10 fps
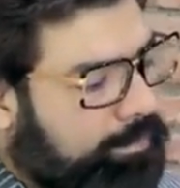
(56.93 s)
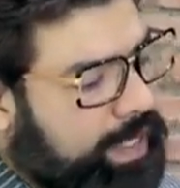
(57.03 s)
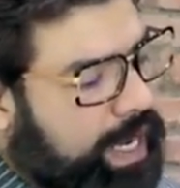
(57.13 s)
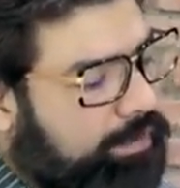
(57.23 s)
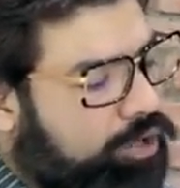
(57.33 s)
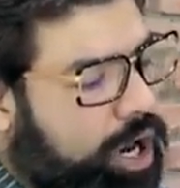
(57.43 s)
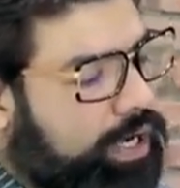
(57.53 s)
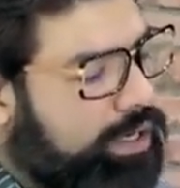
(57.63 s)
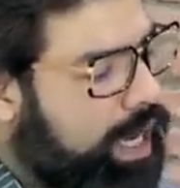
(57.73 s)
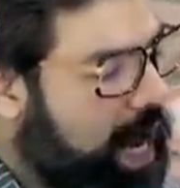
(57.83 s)
then I've
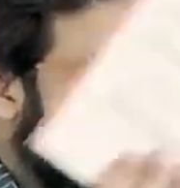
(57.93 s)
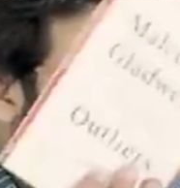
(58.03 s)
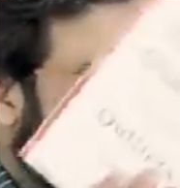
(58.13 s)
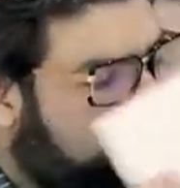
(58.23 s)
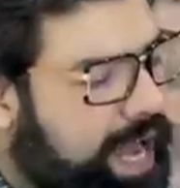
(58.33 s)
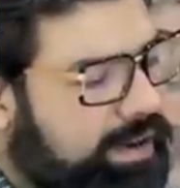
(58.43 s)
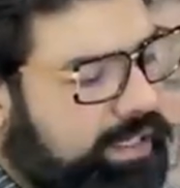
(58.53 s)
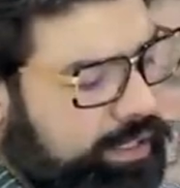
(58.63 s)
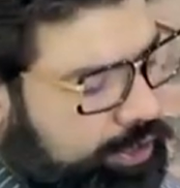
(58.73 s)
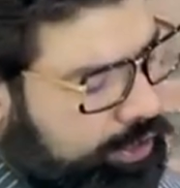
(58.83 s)
got
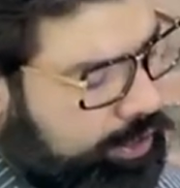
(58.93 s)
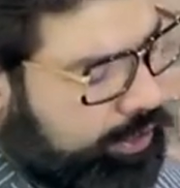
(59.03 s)
Outliers,